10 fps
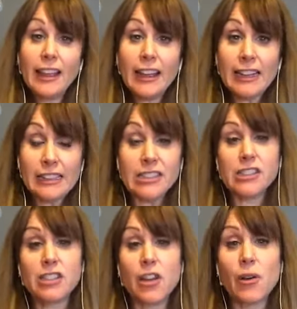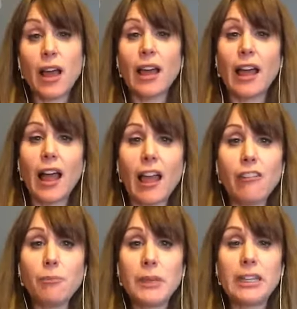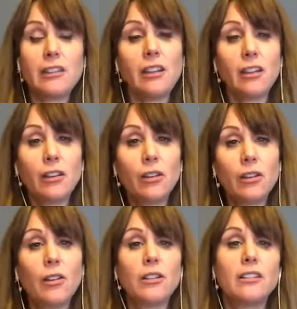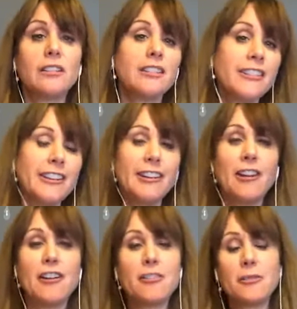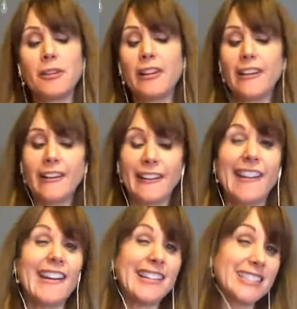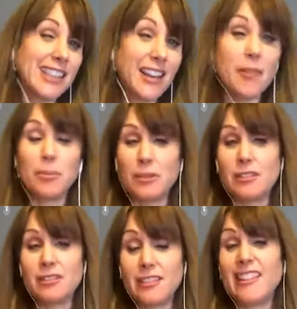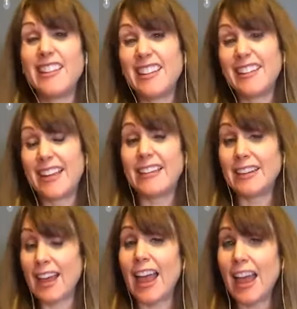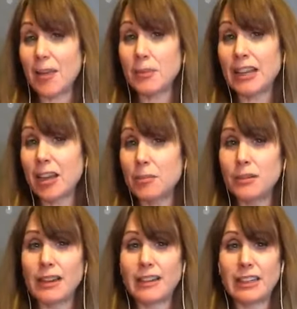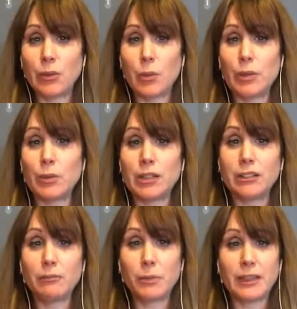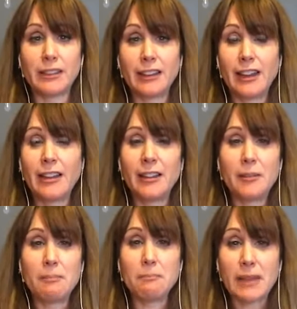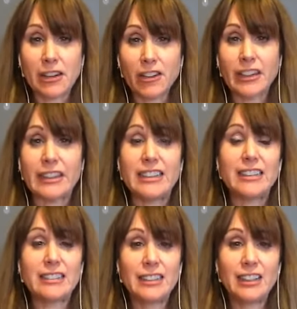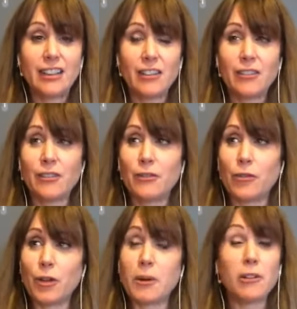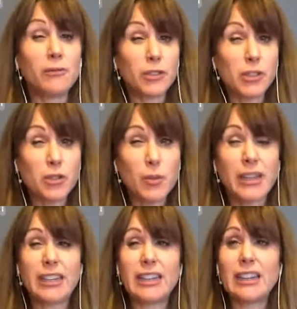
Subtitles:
So I've been, you know, as a couple and a happy couple. I think we will have been married from our first wedding